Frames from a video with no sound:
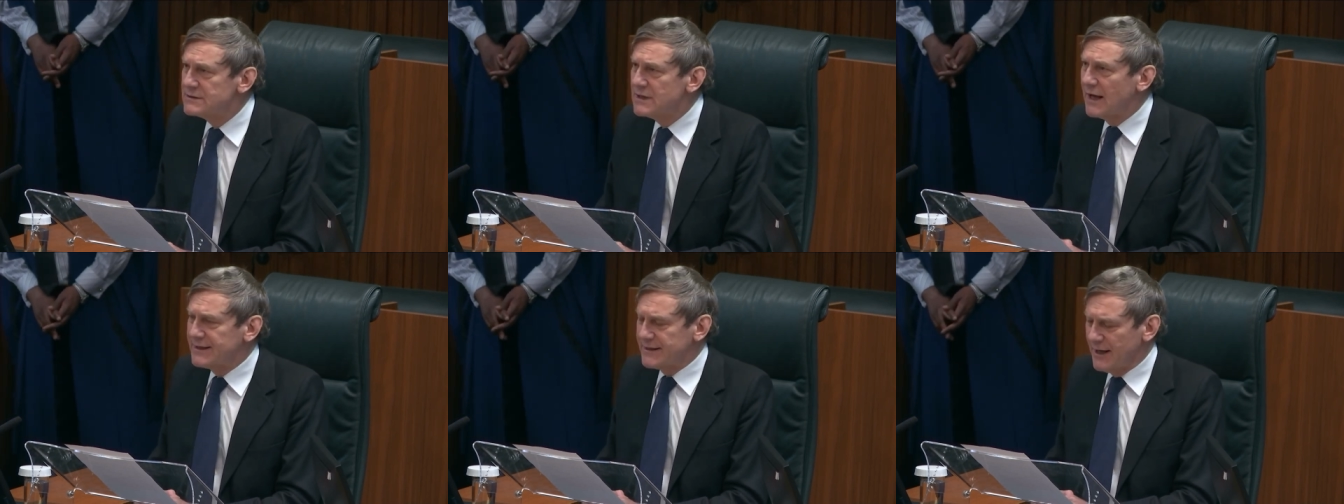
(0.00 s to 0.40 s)

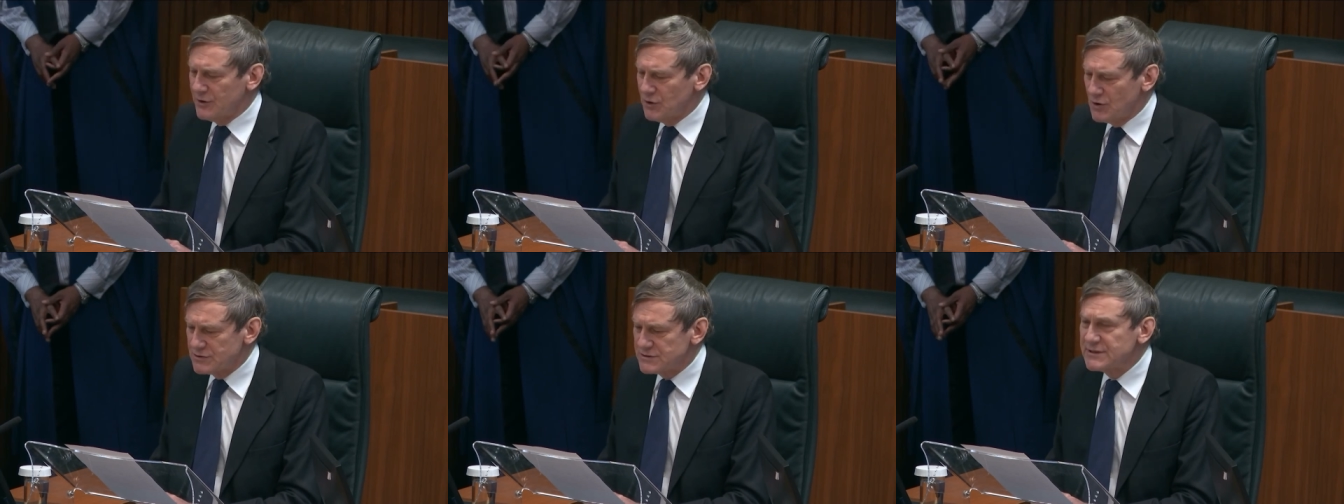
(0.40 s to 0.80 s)
I
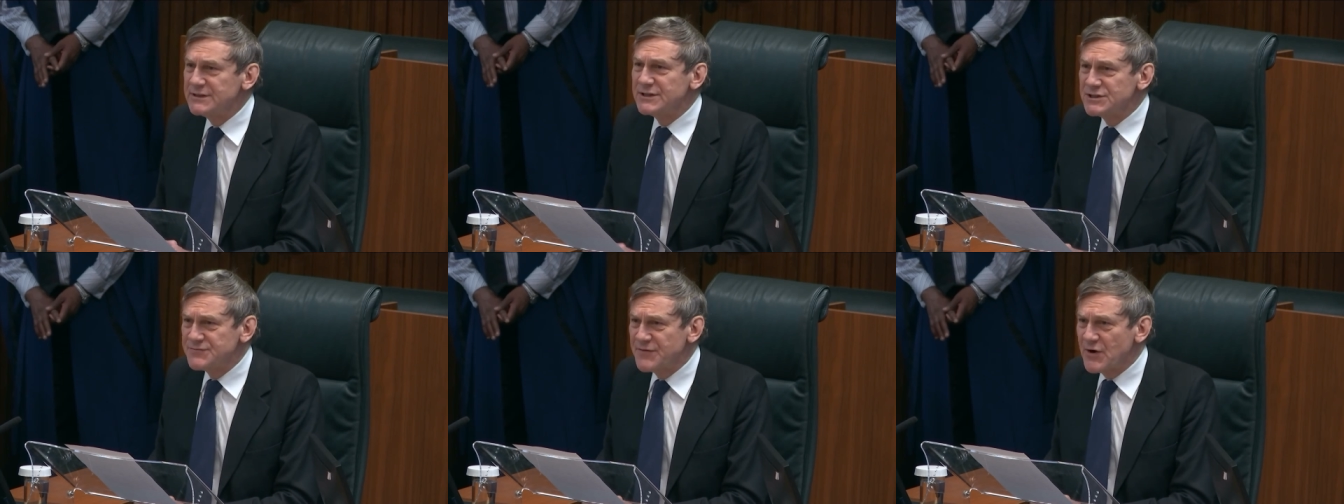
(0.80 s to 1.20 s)
cannot,
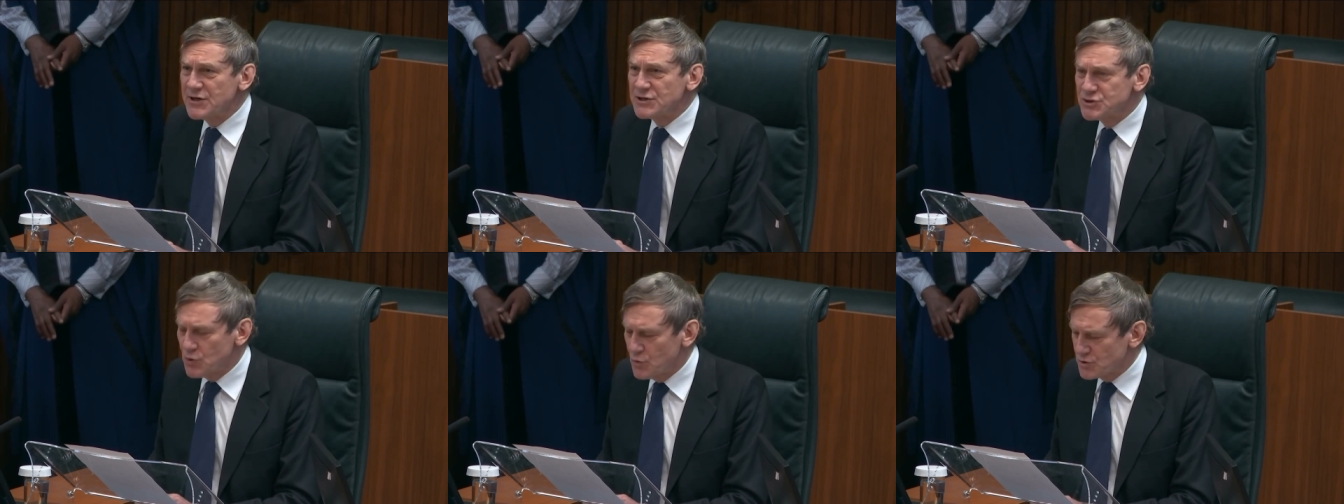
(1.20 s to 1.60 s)
in this
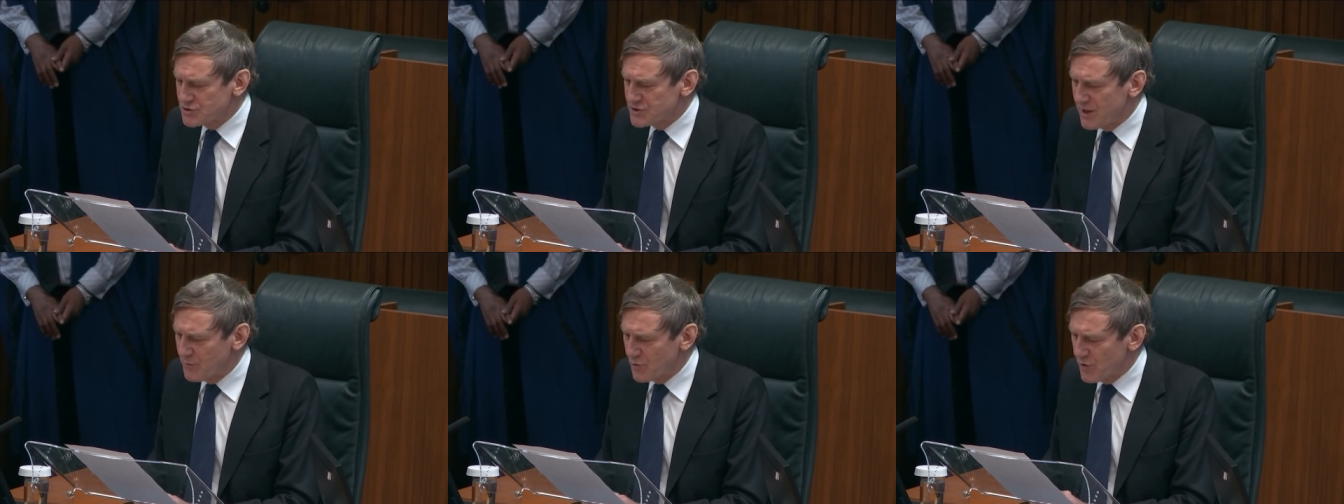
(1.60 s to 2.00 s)
very short
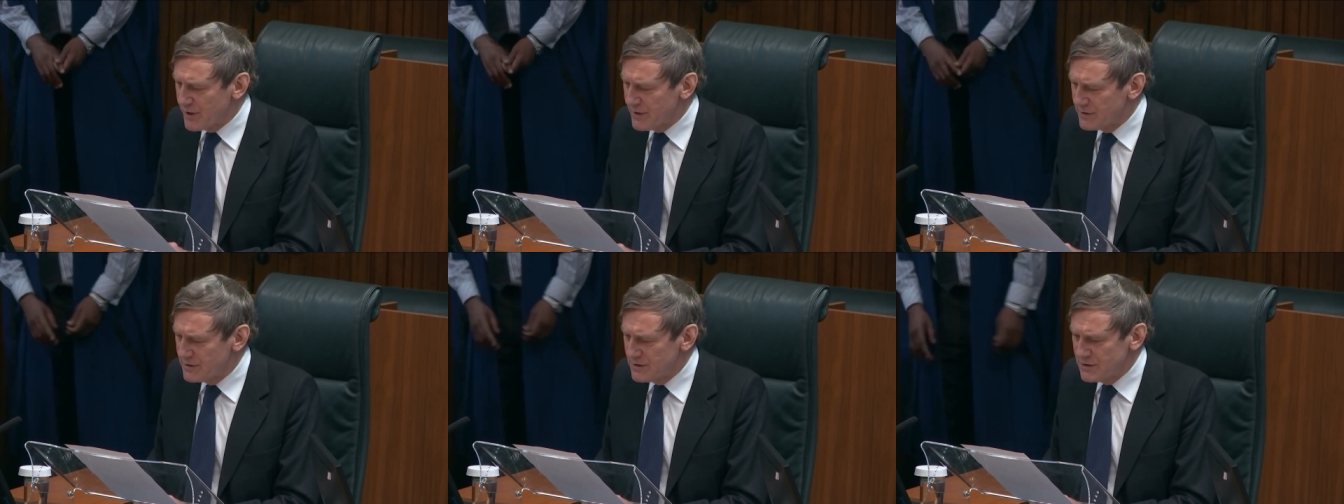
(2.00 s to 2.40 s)

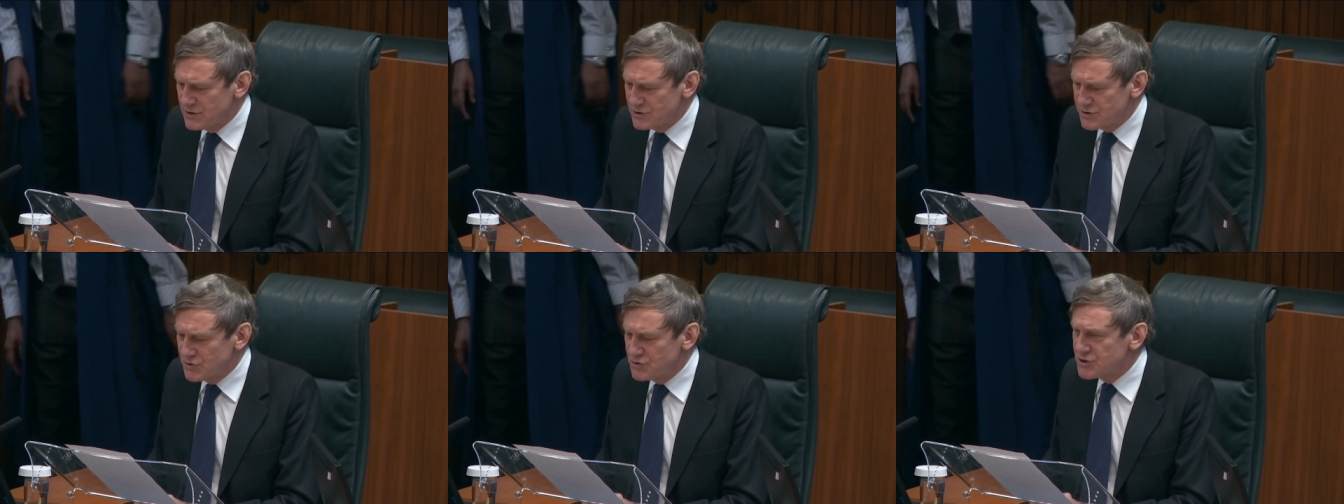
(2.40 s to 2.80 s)
summary,
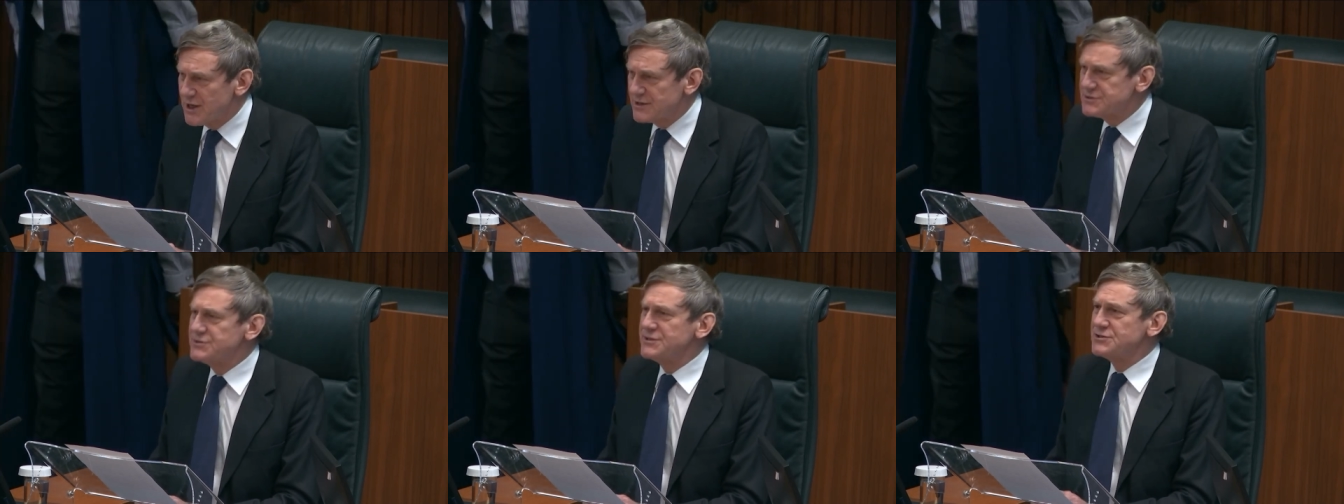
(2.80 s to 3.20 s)
do
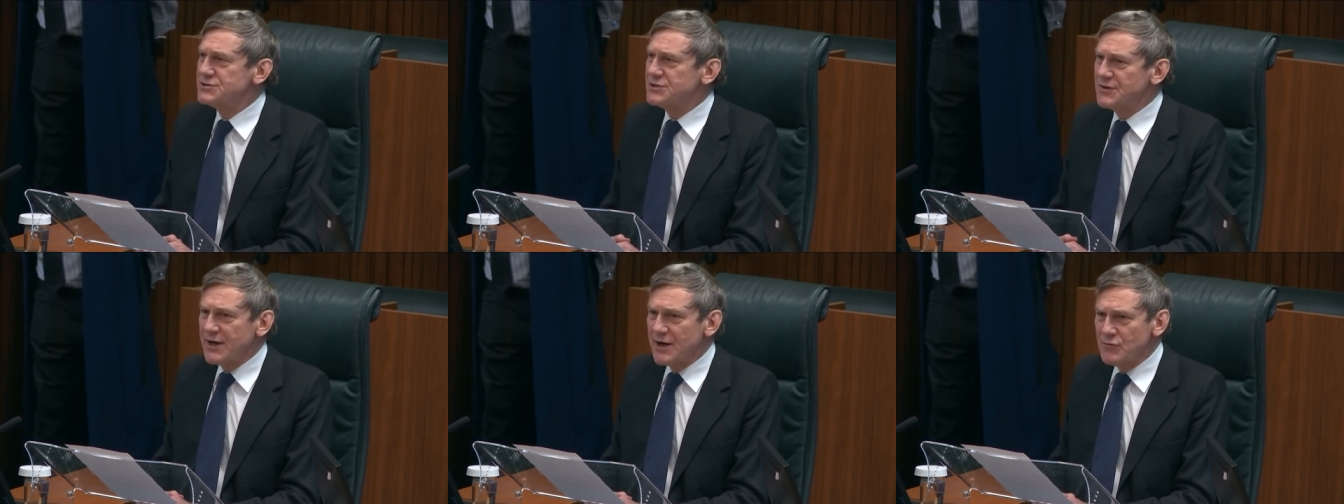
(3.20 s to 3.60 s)
justice
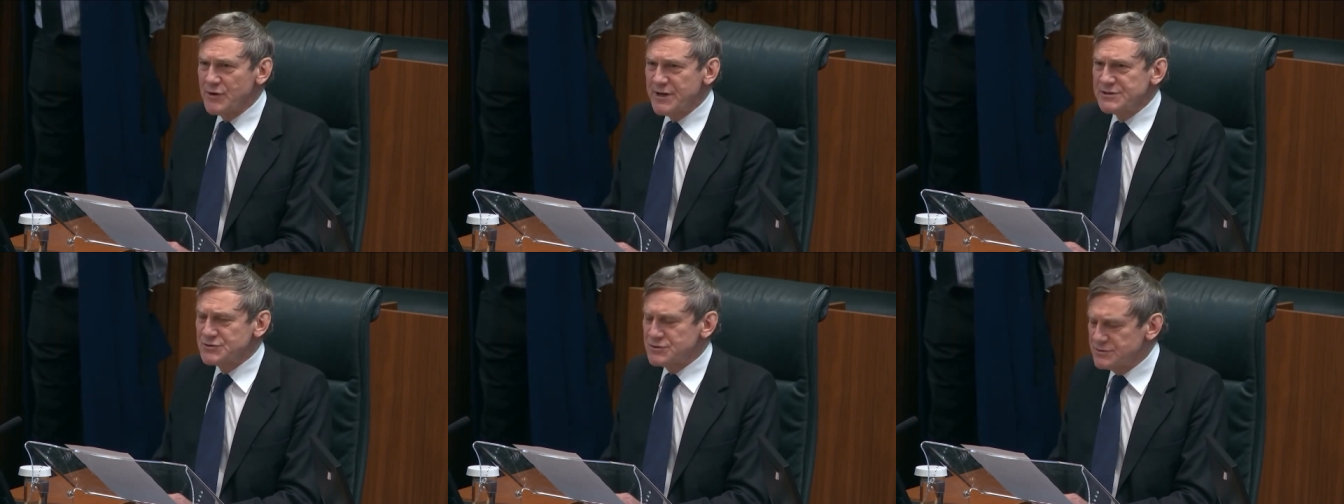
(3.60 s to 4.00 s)
to their
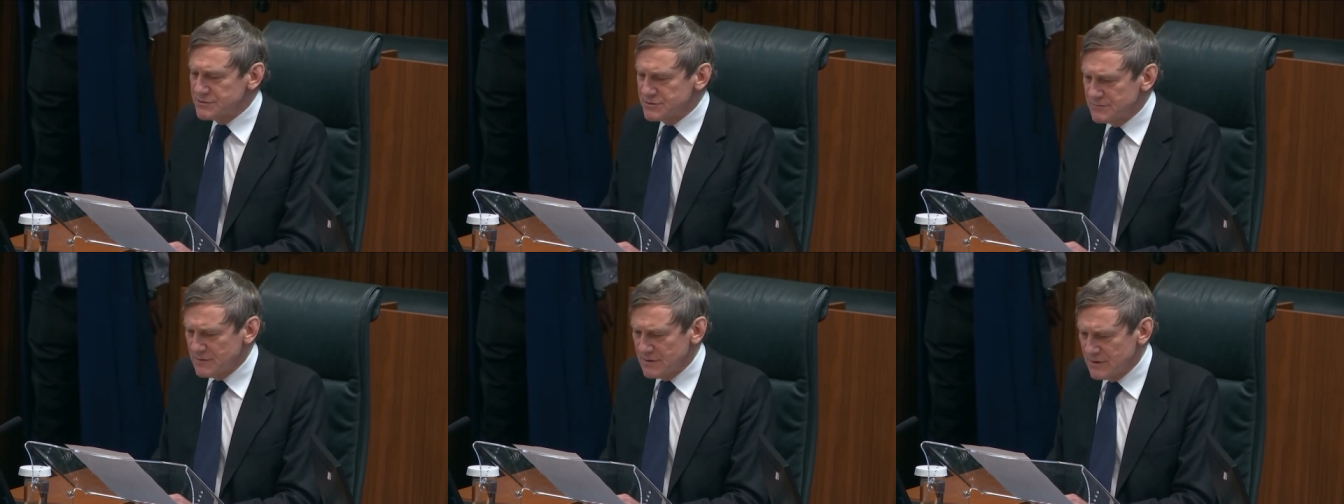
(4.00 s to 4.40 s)

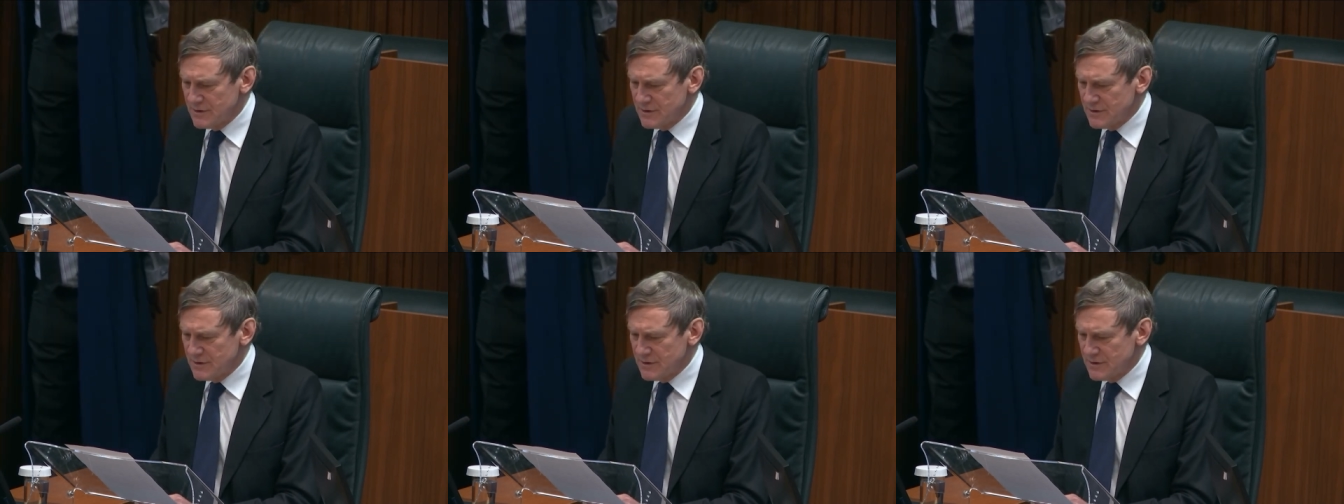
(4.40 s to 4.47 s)
reasons.